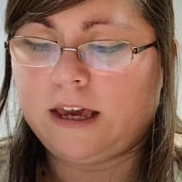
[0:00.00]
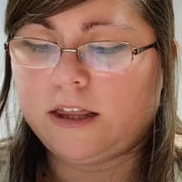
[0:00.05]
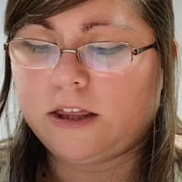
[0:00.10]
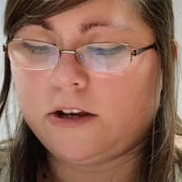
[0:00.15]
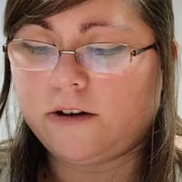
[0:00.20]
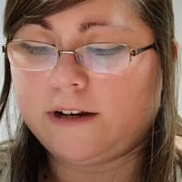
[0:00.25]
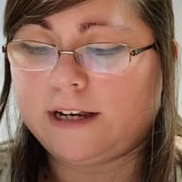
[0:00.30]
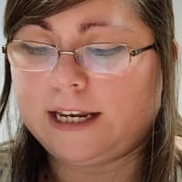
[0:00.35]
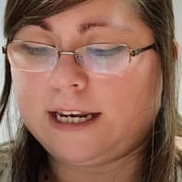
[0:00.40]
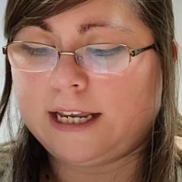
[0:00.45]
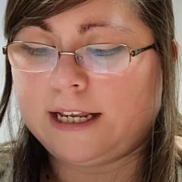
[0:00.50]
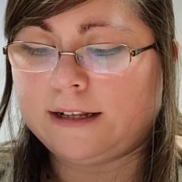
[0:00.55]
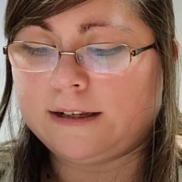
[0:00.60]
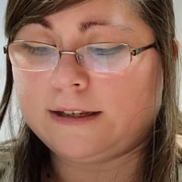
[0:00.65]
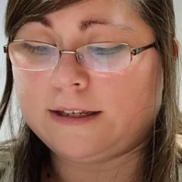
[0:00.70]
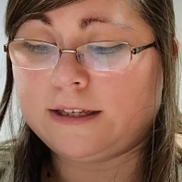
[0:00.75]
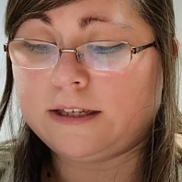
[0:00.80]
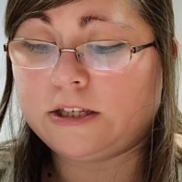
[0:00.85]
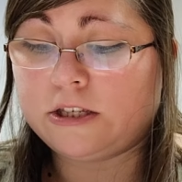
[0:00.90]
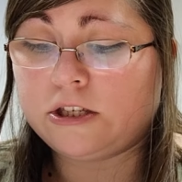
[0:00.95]
They're getting
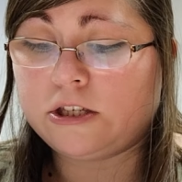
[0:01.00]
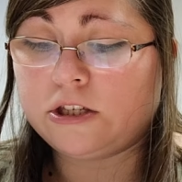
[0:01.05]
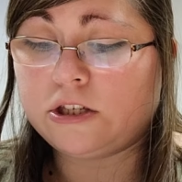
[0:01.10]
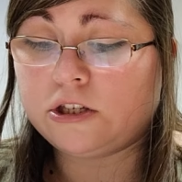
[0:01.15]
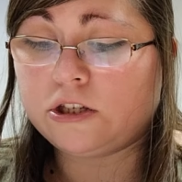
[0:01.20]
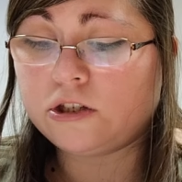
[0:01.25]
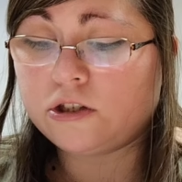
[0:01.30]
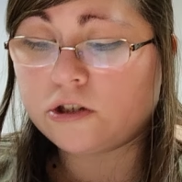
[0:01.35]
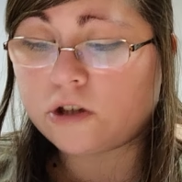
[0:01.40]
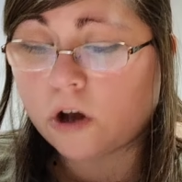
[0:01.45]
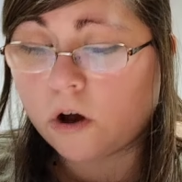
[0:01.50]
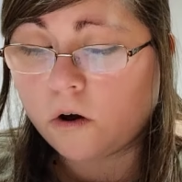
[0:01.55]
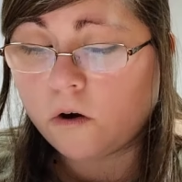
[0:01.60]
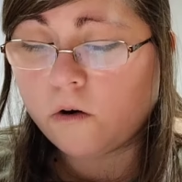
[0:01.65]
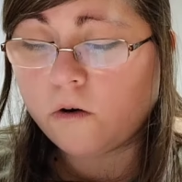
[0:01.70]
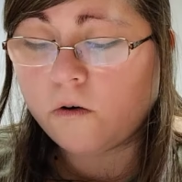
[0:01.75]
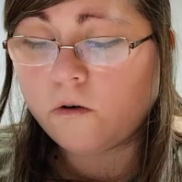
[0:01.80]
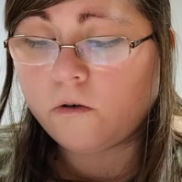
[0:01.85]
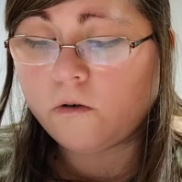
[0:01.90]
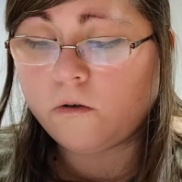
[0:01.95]

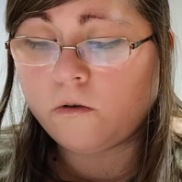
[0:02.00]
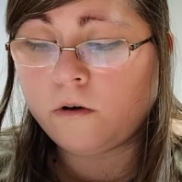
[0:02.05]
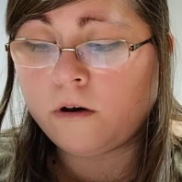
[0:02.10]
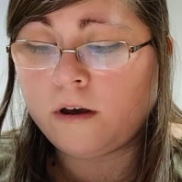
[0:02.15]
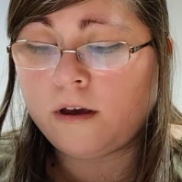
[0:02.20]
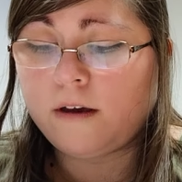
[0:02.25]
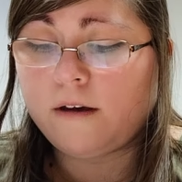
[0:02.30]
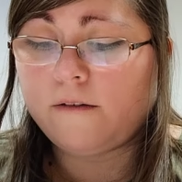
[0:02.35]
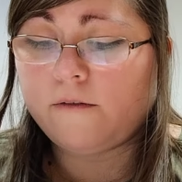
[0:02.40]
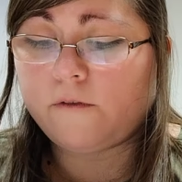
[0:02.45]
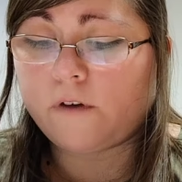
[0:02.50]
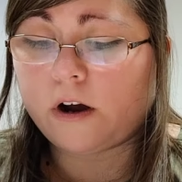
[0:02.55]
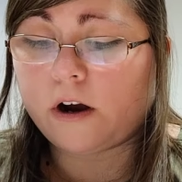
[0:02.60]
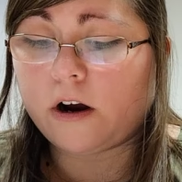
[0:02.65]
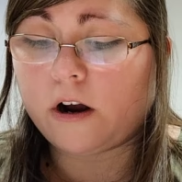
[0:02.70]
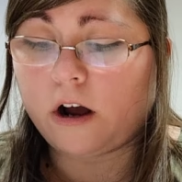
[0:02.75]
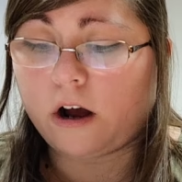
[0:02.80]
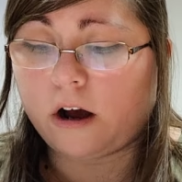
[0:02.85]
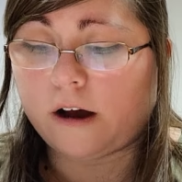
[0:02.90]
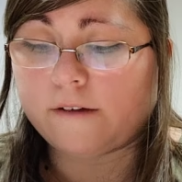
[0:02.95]
so
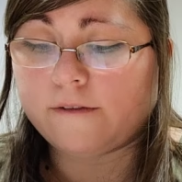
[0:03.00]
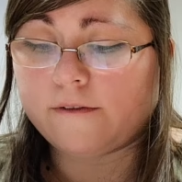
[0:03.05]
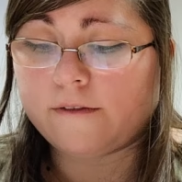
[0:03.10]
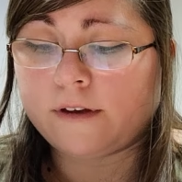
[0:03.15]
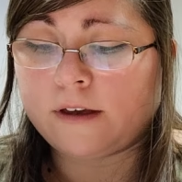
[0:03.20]
far off.